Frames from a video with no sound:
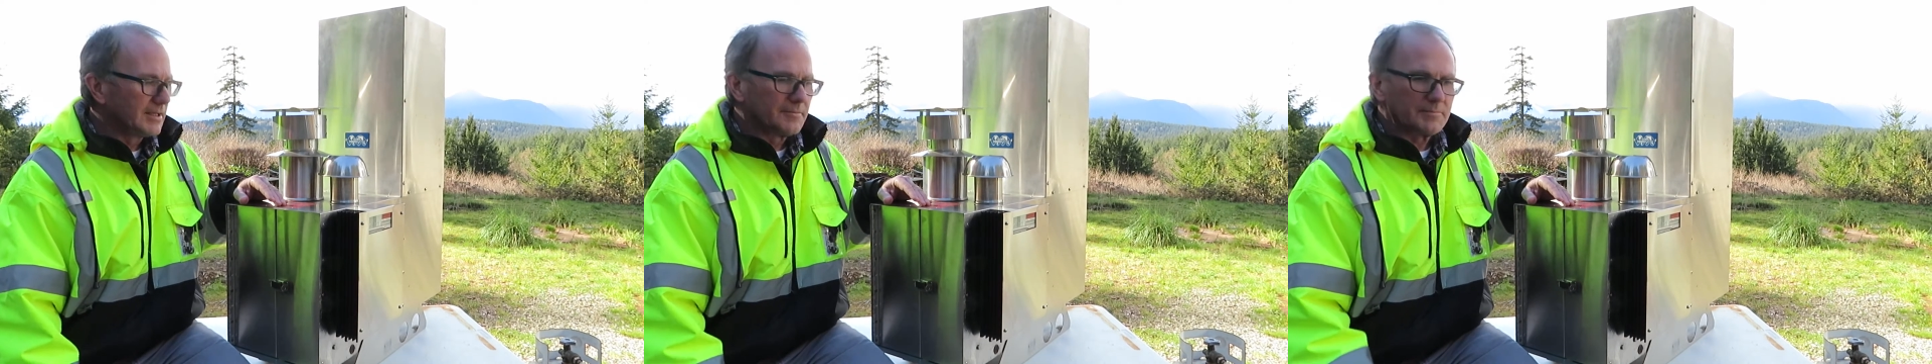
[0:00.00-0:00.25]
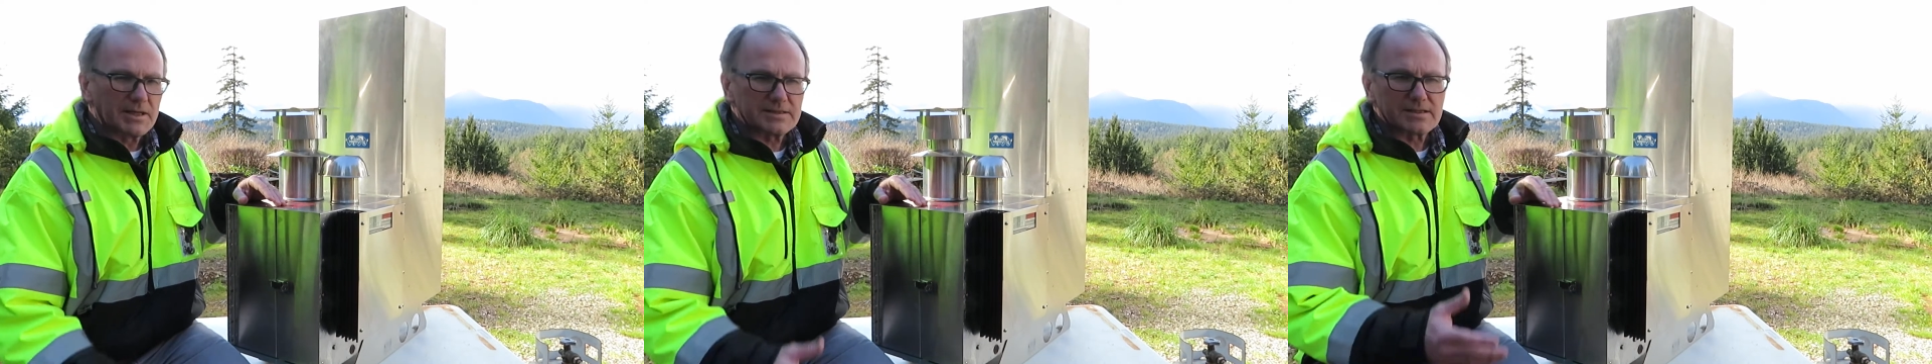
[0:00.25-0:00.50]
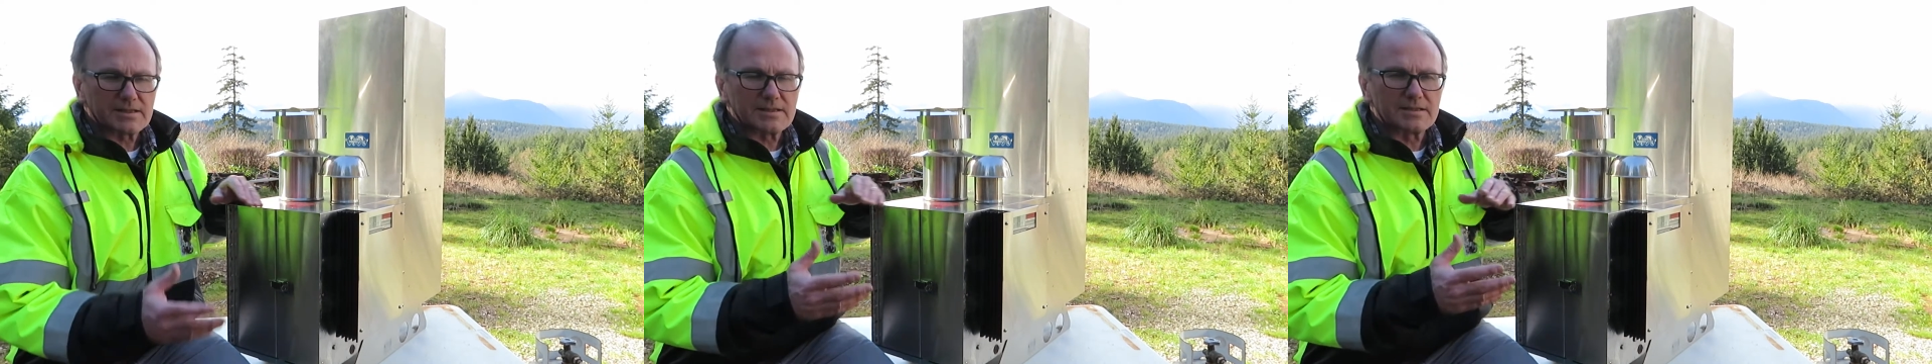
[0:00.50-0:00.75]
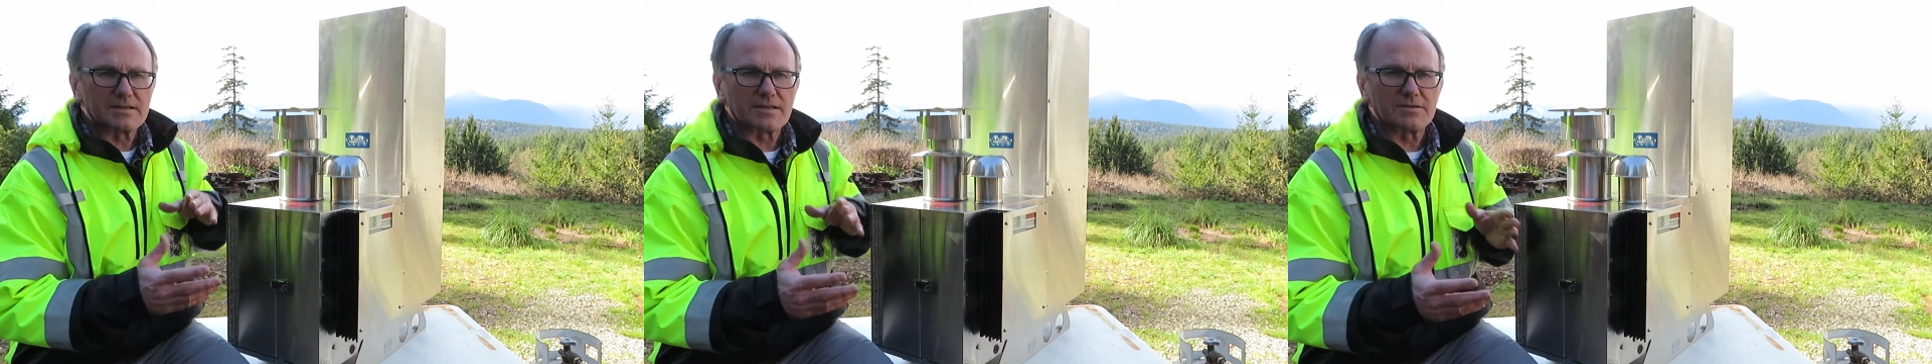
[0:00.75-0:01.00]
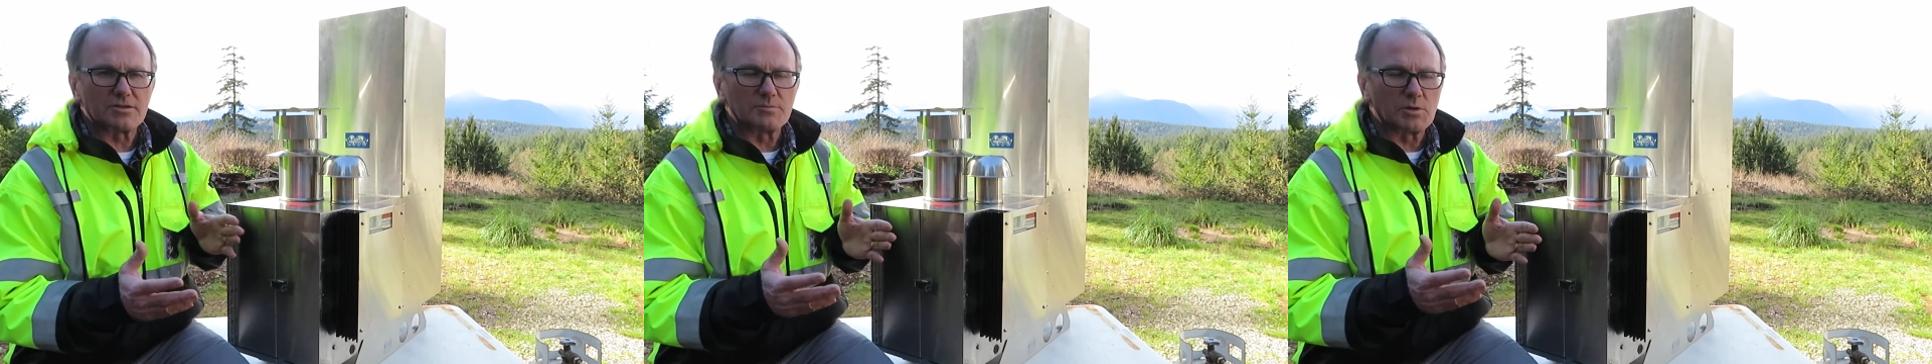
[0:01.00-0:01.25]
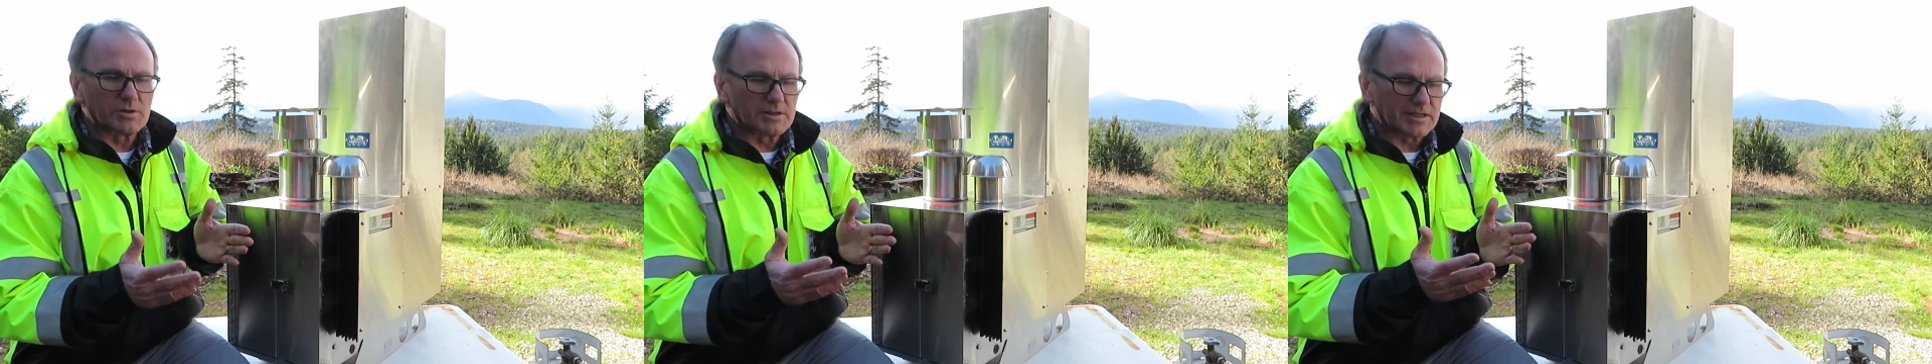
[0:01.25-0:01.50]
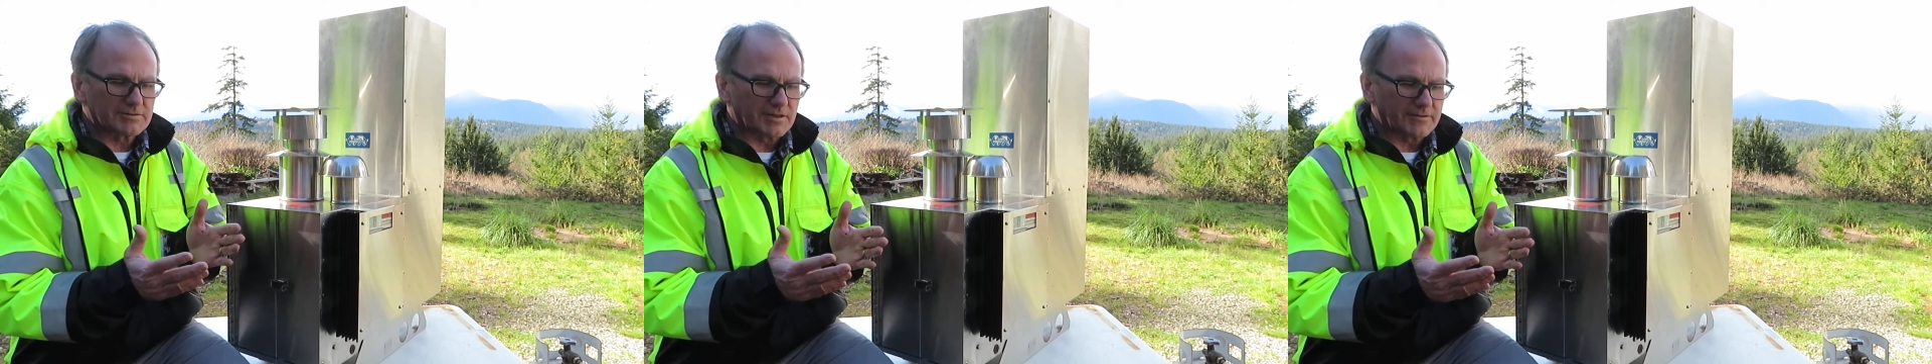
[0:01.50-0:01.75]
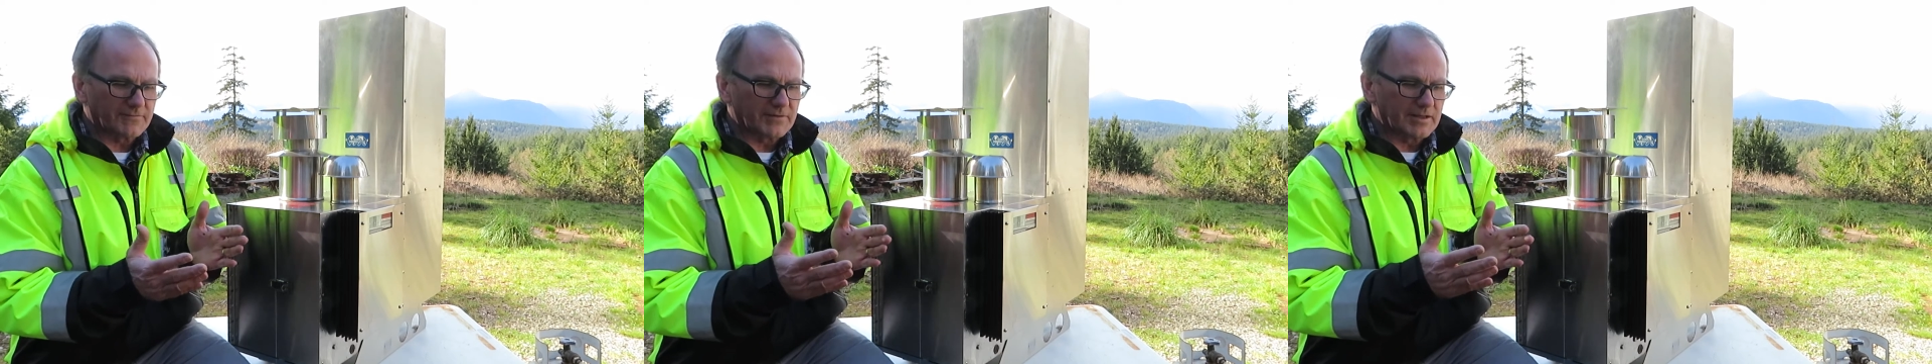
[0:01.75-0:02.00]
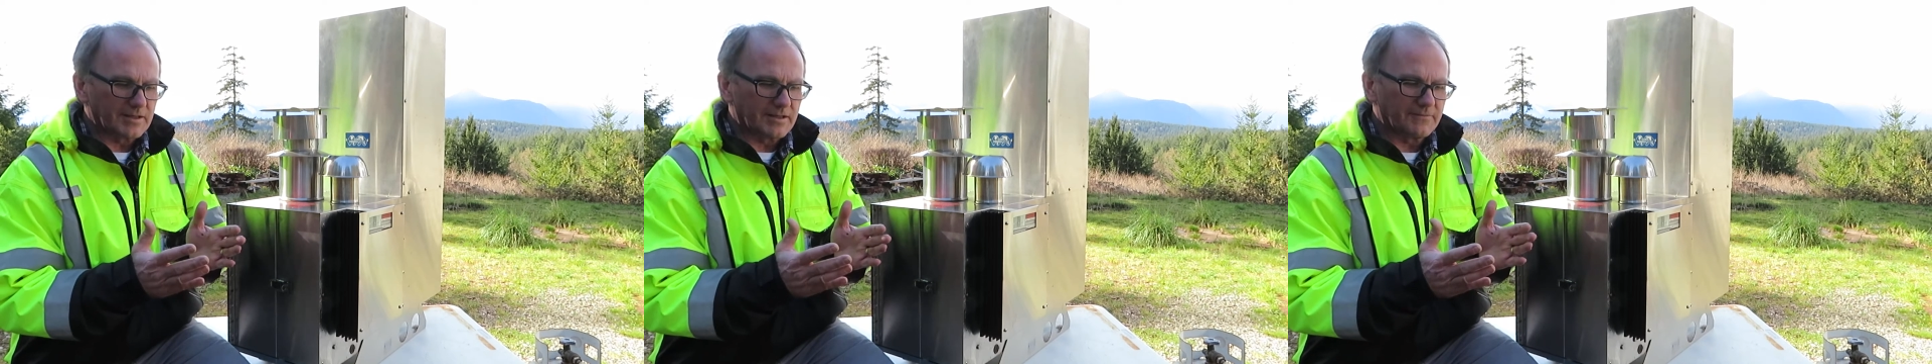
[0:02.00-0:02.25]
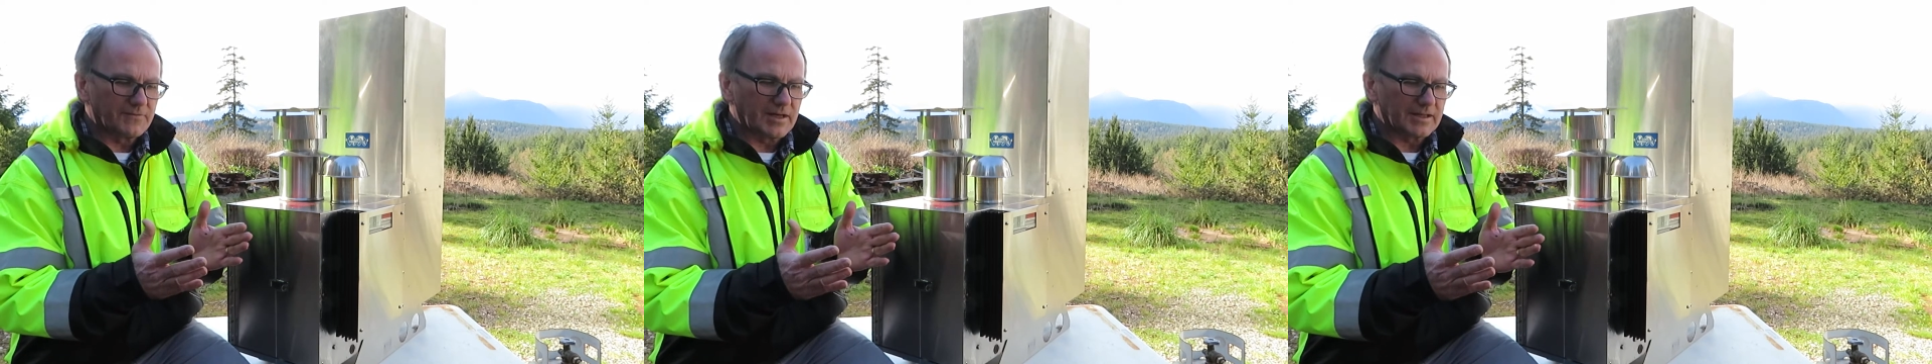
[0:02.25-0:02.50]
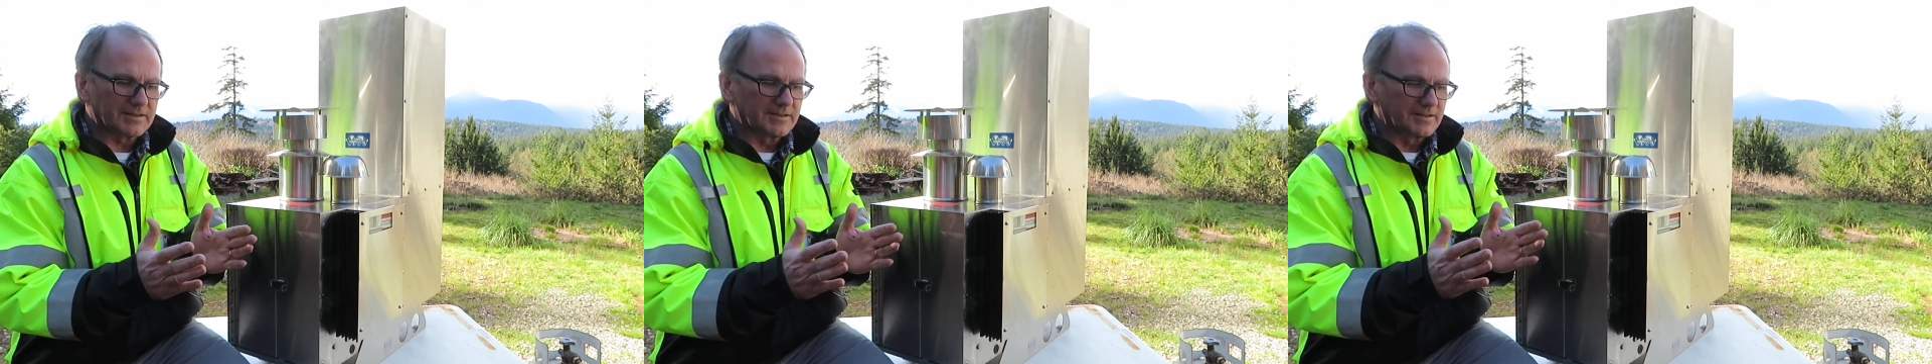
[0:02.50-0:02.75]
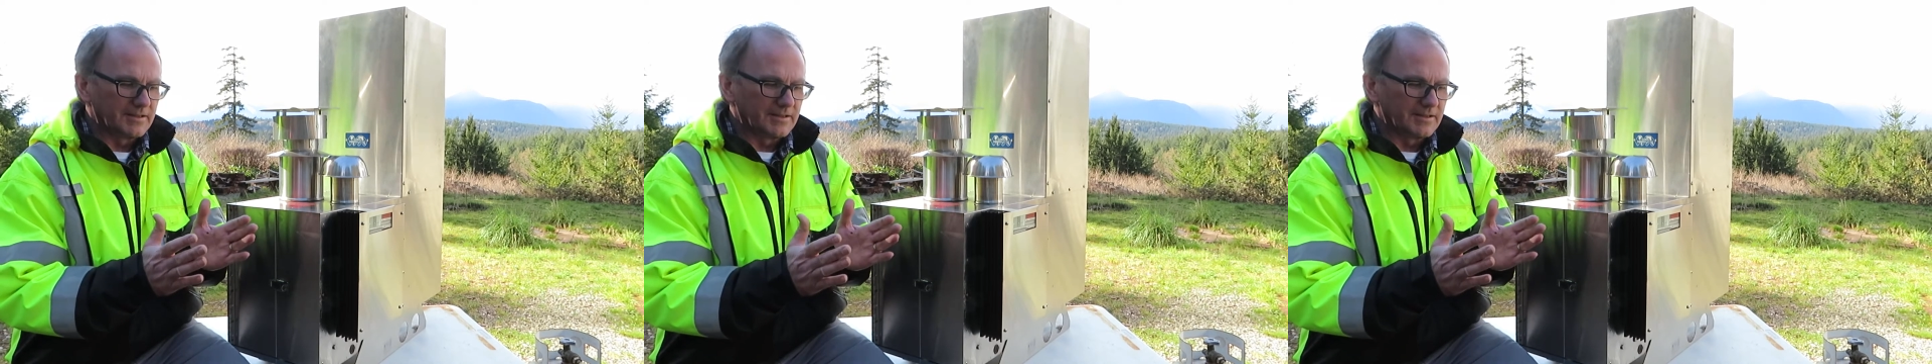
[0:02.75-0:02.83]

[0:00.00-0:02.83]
Basically, the thermoelectric effect